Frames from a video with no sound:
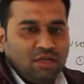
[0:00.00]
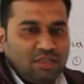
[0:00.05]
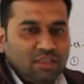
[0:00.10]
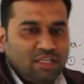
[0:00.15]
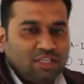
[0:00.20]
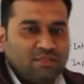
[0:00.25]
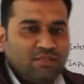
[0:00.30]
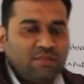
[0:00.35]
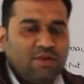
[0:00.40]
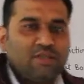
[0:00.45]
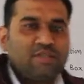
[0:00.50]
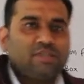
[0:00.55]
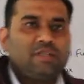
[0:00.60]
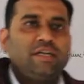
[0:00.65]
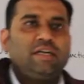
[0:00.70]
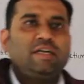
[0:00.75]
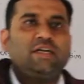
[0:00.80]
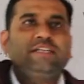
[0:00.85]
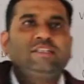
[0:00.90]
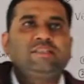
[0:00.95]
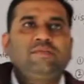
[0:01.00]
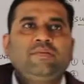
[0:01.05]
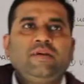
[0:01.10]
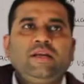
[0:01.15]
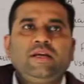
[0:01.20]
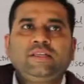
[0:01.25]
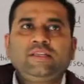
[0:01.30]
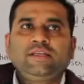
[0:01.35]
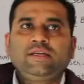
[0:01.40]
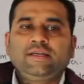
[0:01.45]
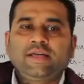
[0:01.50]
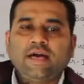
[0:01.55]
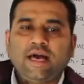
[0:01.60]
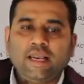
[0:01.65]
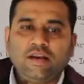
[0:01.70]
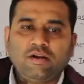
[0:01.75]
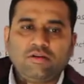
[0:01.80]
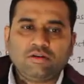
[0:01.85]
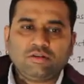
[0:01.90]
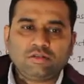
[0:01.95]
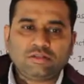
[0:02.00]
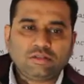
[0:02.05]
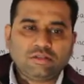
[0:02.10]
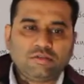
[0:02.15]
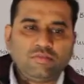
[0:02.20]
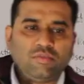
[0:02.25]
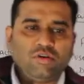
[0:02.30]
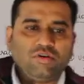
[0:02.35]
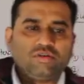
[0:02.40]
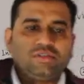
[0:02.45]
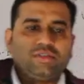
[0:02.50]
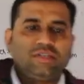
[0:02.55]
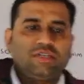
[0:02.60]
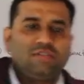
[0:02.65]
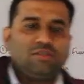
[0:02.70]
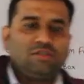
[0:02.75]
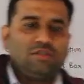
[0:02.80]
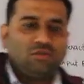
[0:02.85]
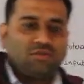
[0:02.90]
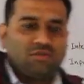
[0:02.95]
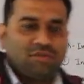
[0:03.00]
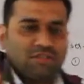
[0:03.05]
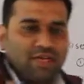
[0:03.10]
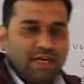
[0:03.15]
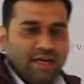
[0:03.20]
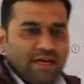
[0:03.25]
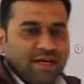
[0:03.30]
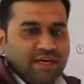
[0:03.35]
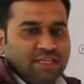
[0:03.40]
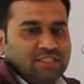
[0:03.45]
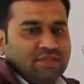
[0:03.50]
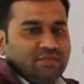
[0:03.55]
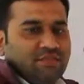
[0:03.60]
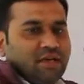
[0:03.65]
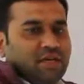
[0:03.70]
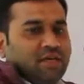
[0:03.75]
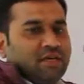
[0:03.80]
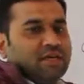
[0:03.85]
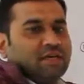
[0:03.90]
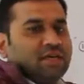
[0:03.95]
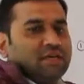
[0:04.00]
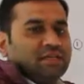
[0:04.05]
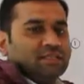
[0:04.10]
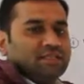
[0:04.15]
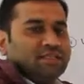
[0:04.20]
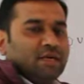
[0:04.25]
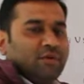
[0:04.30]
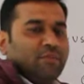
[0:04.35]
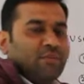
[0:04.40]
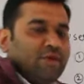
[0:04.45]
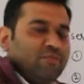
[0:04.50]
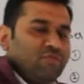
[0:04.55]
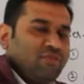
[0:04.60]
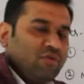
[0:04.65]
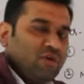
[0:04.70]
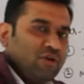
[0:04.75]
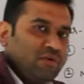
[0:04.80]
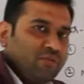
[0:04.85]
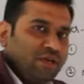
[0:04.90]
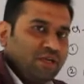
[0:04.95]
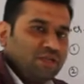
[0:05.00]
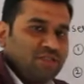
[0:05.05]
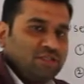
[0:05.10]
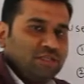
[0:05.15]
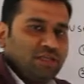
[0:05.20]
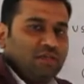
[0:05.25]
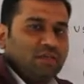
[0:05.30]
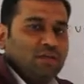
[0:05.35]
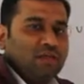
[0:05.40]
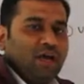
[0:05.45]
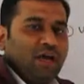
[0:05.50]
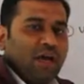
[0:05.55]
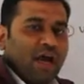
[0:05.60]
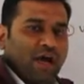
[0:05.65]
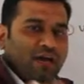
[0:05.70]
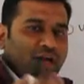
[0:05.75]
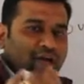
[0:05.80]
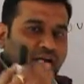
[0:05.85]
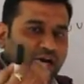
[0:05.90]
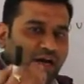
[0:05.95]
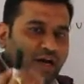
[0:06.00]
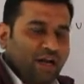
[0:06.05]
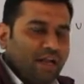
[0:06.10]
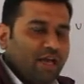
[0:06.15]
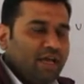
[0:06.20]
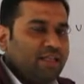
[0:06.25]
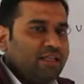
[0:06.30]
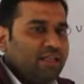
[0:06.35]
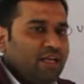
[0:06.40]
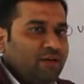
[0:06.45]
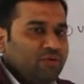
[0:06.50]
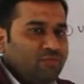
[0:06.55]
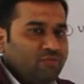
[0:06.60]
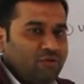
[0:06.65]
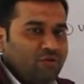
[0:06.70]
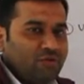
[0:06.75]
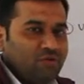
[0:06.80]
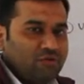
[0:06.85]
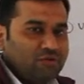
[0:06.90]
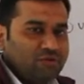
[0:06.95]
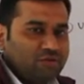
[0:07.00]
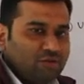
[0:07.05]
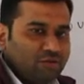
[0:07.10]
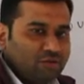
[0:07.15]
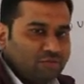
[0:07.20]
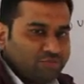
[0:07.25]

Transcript: This function display the dialogues boxes, those can display some information and collect the input also.